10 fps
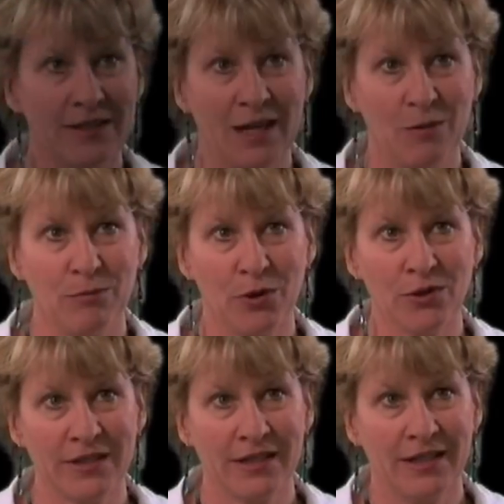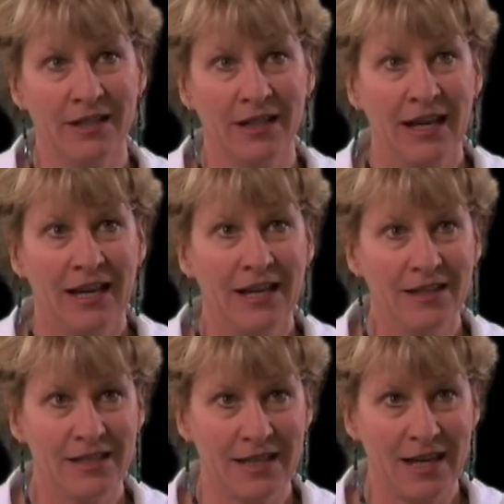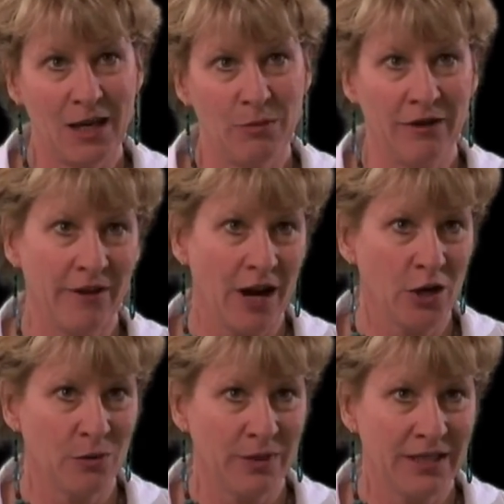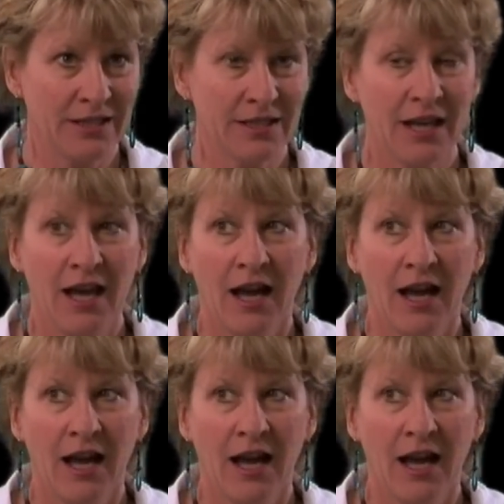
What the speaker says: the same person in the same environment,